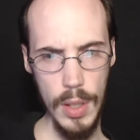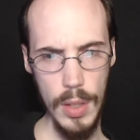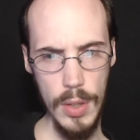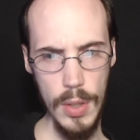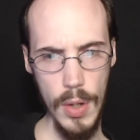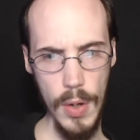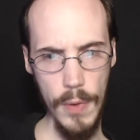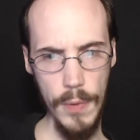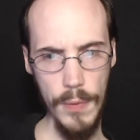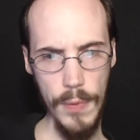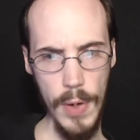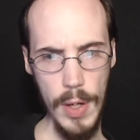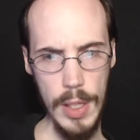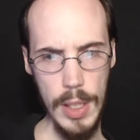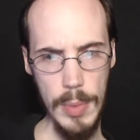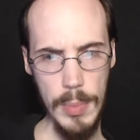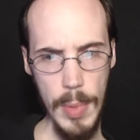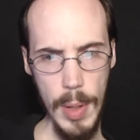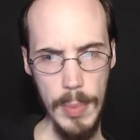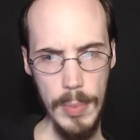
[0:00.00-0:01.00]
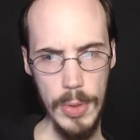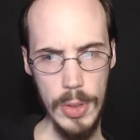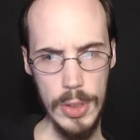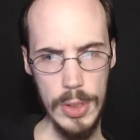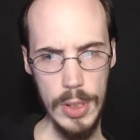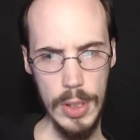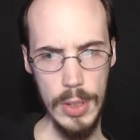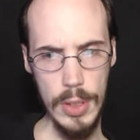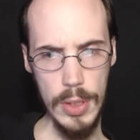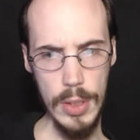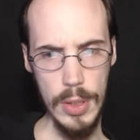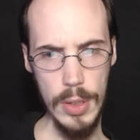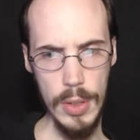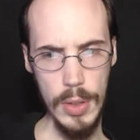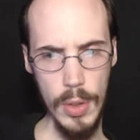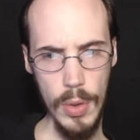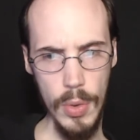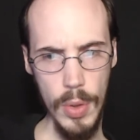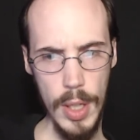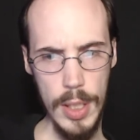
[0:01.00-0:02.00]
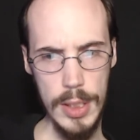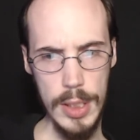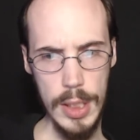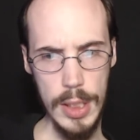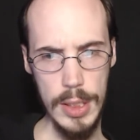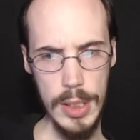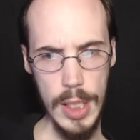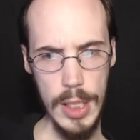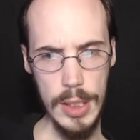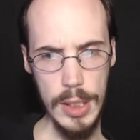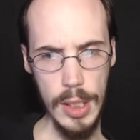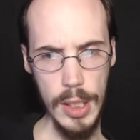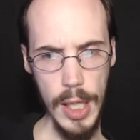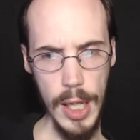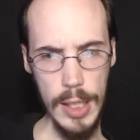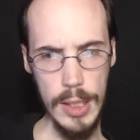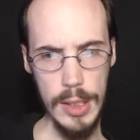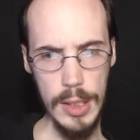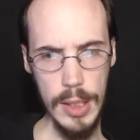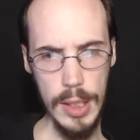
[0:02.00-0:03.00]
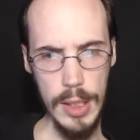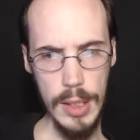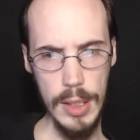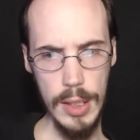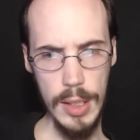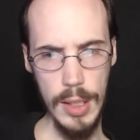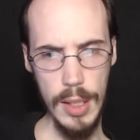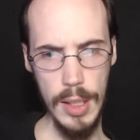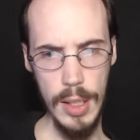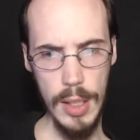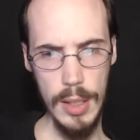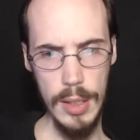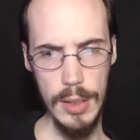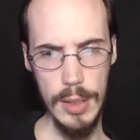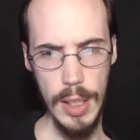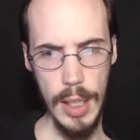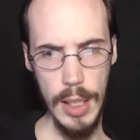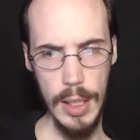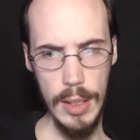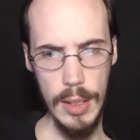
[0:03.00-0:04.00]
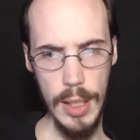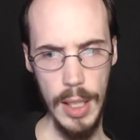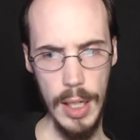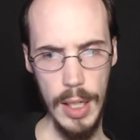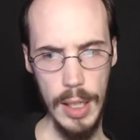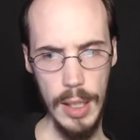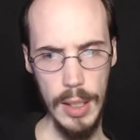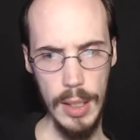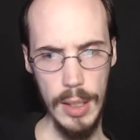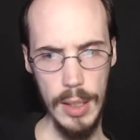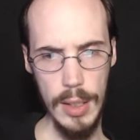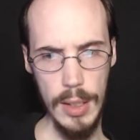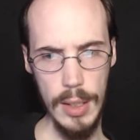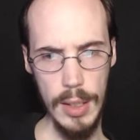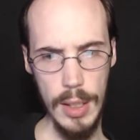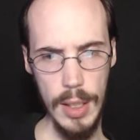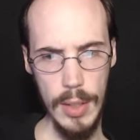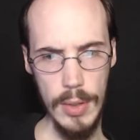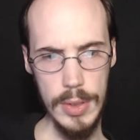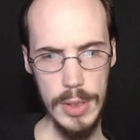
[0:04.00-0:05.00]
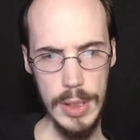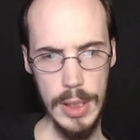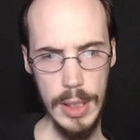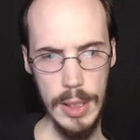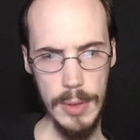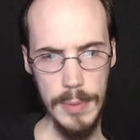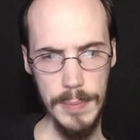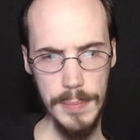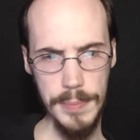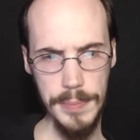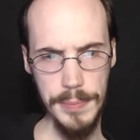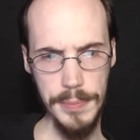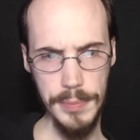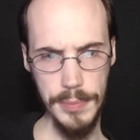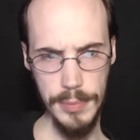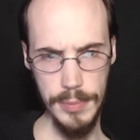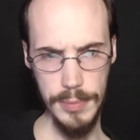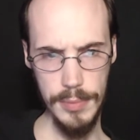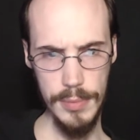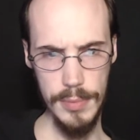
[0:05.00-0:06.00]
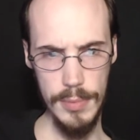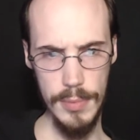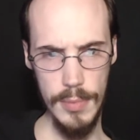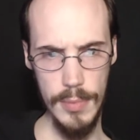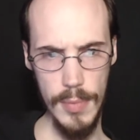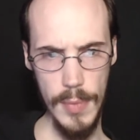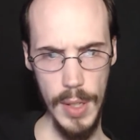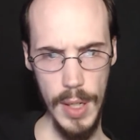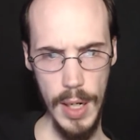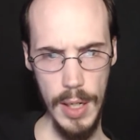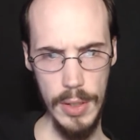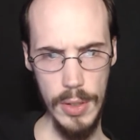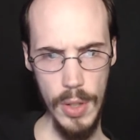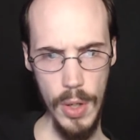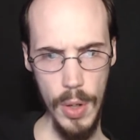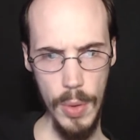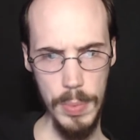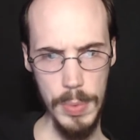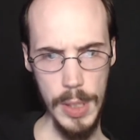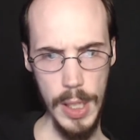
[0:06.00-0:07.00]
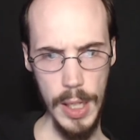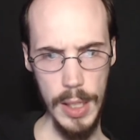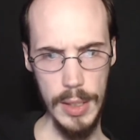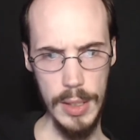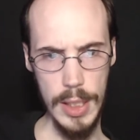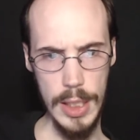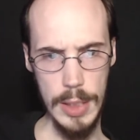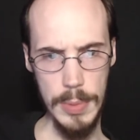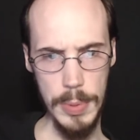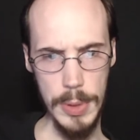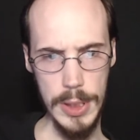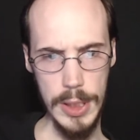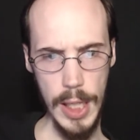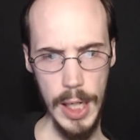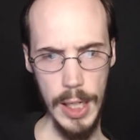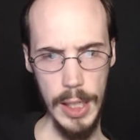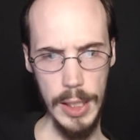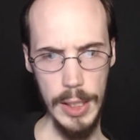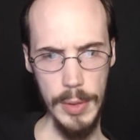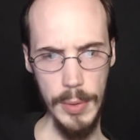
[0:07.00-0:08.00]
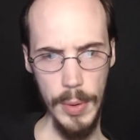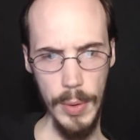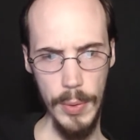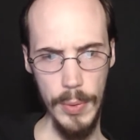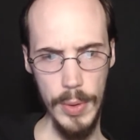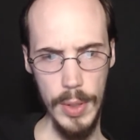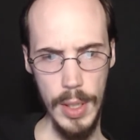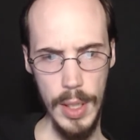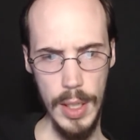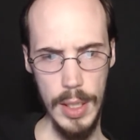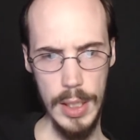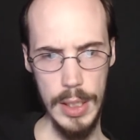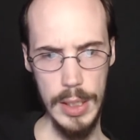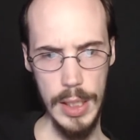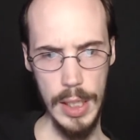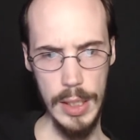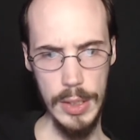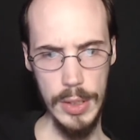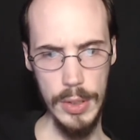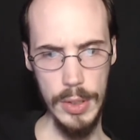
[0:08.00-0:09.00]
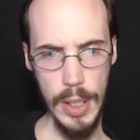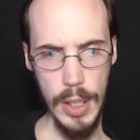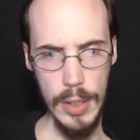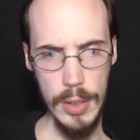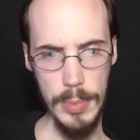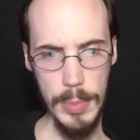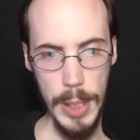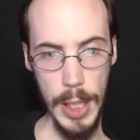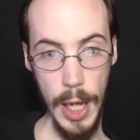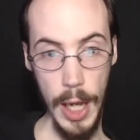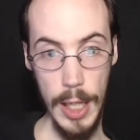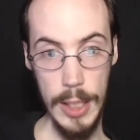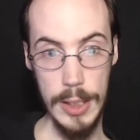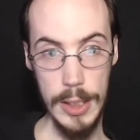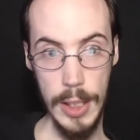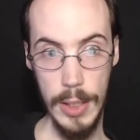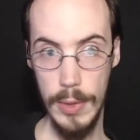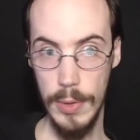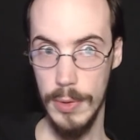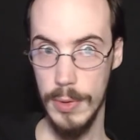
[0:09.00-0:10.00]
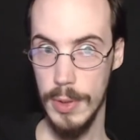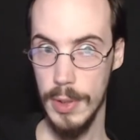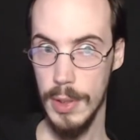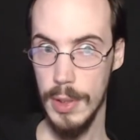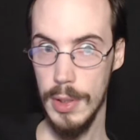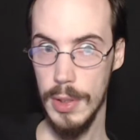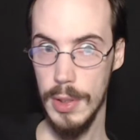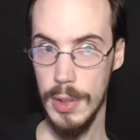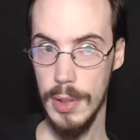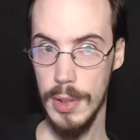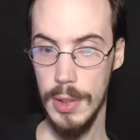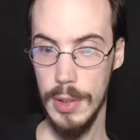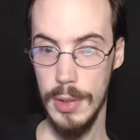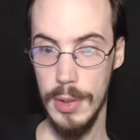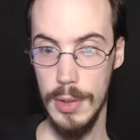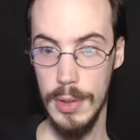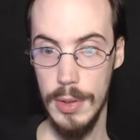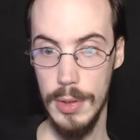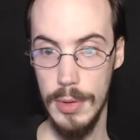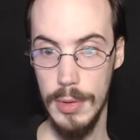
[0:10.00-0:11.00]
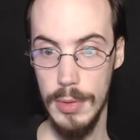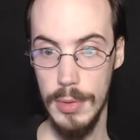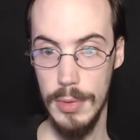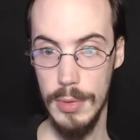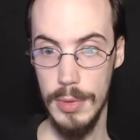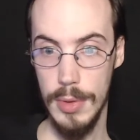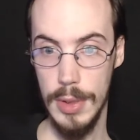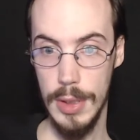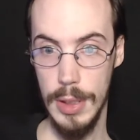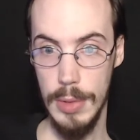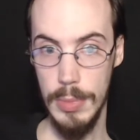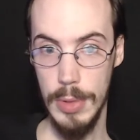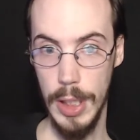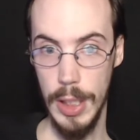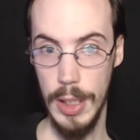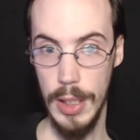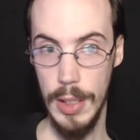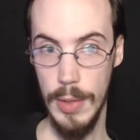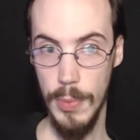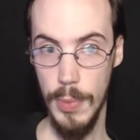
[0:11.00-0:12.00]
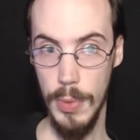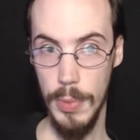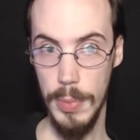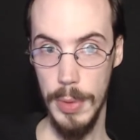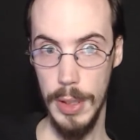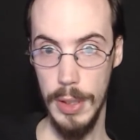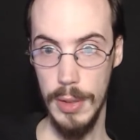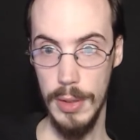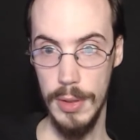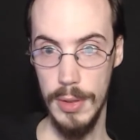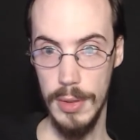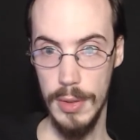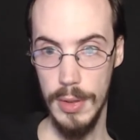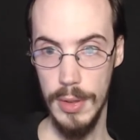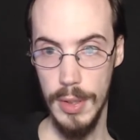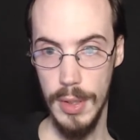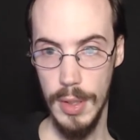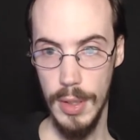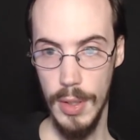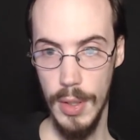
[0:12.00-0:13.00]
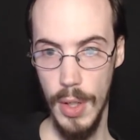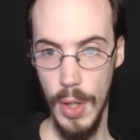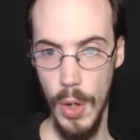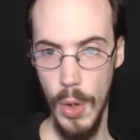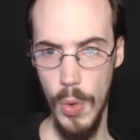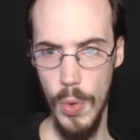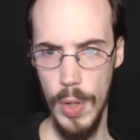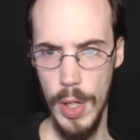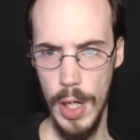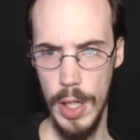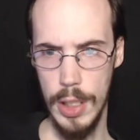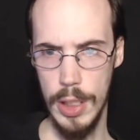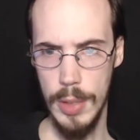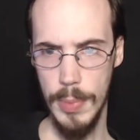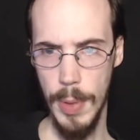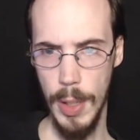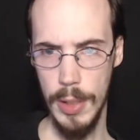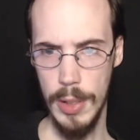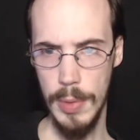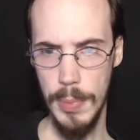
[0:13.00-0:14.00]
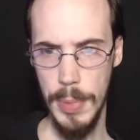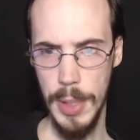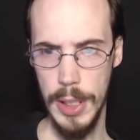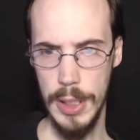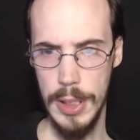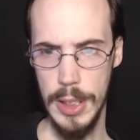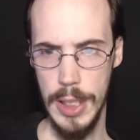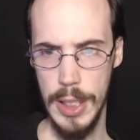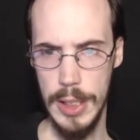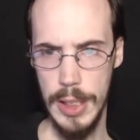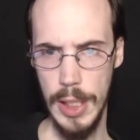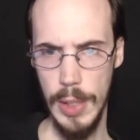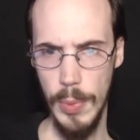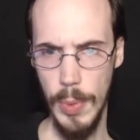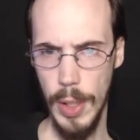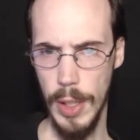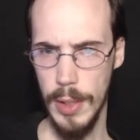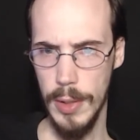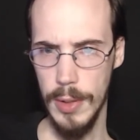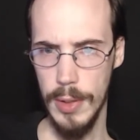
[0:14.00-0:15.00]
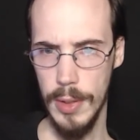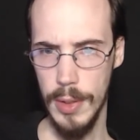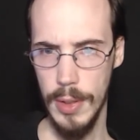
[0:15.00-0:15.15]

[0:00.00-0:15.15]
There are friendly members of the Arashian Seis Galactica, like Lady Elsie. I do hope that this Poseidon Nero does not turn out to be hostile. Seems like he will be. Who cares about the big cheese anyway?